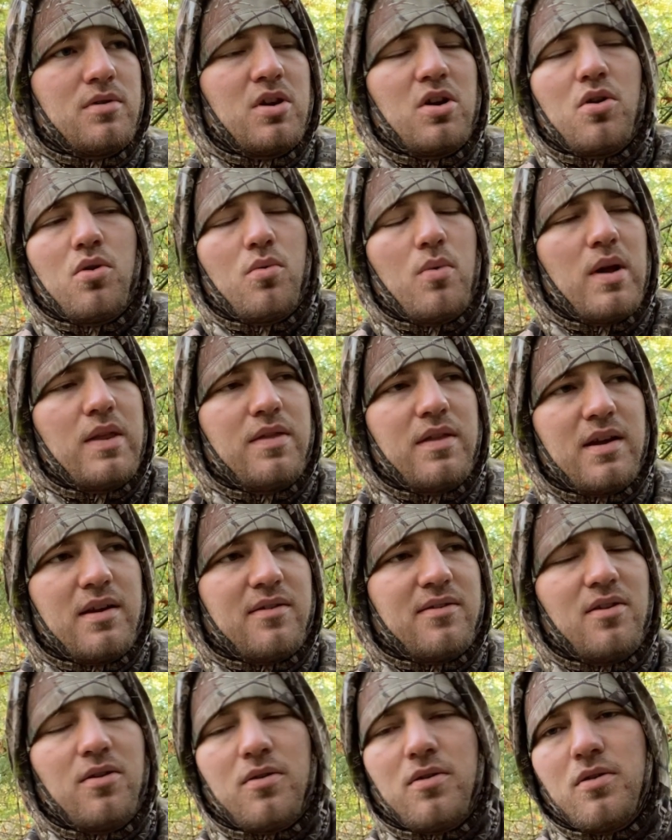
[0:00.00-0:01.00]
when things
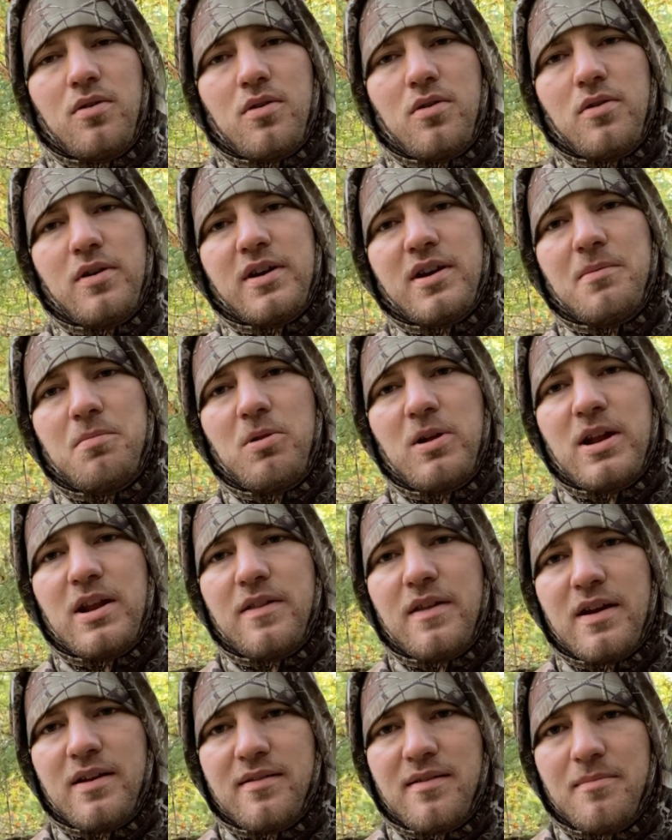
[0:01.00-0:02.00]
don't go according to plan. I
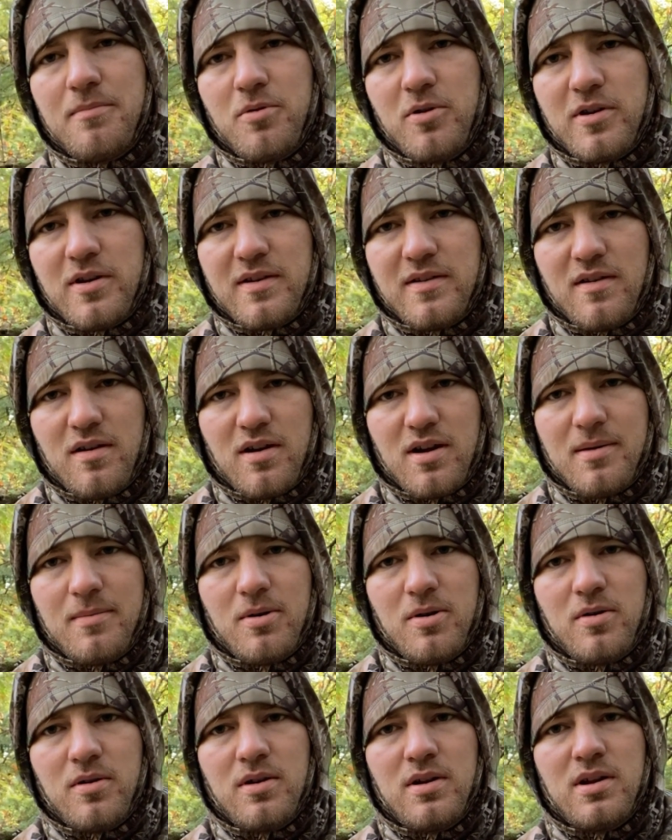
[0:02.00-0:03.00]
think it's important to talk
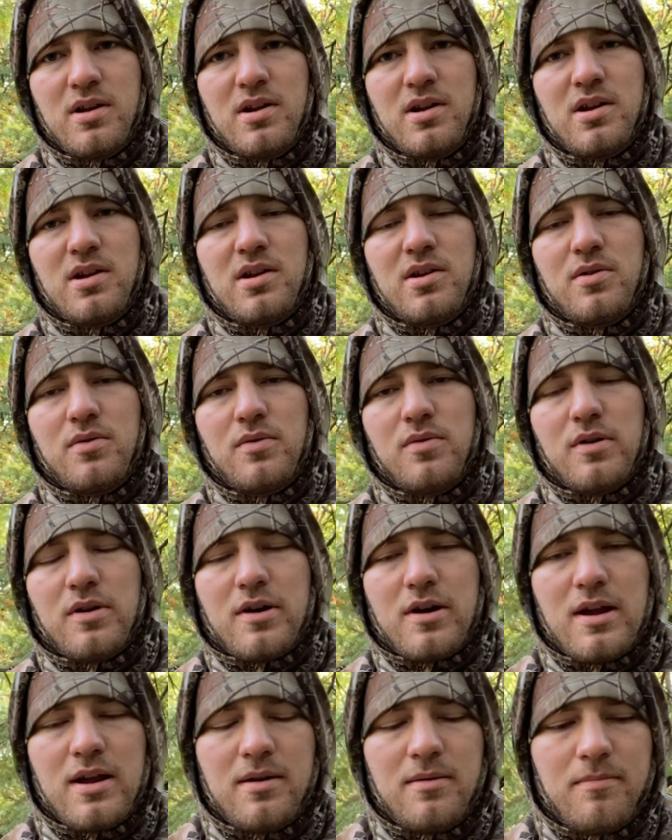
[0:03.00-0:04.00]
about
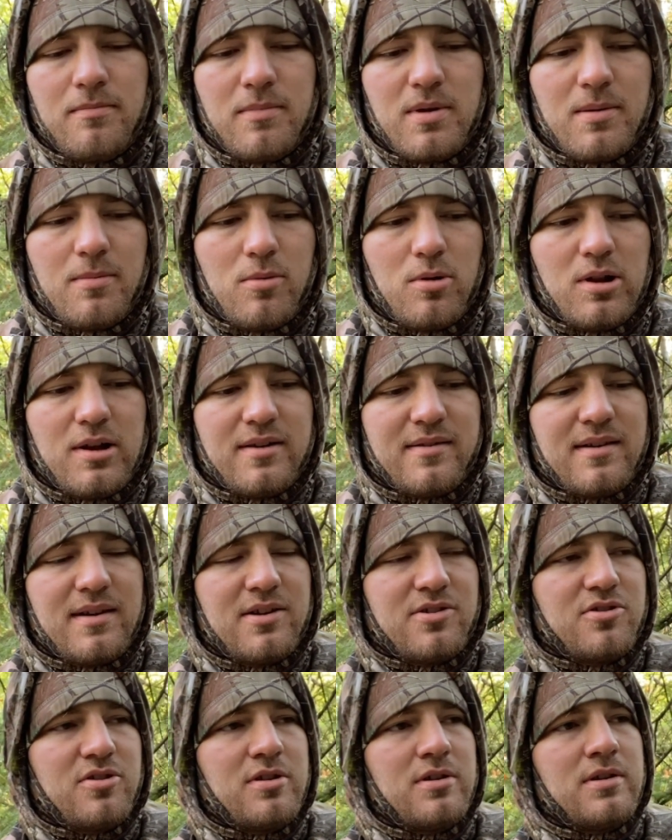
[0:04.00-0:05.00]
regret
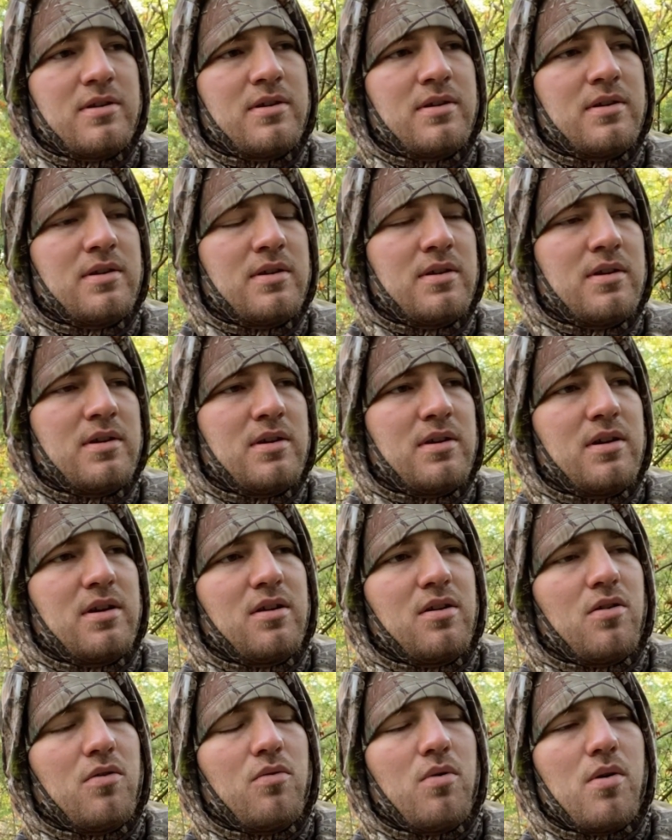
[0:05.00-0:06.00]
minimalization.
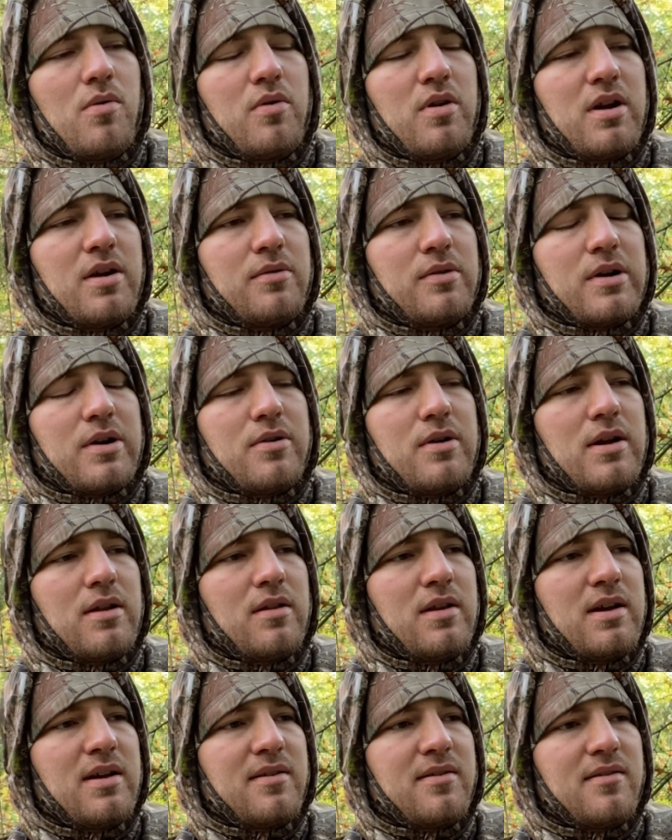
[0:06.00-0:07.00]
What would I regret
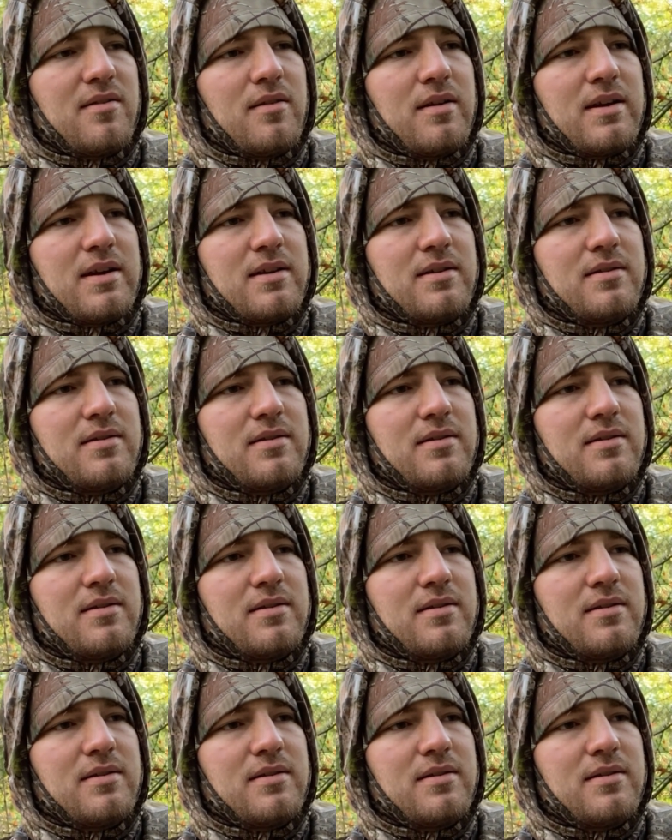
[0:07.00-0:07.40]
less? Like,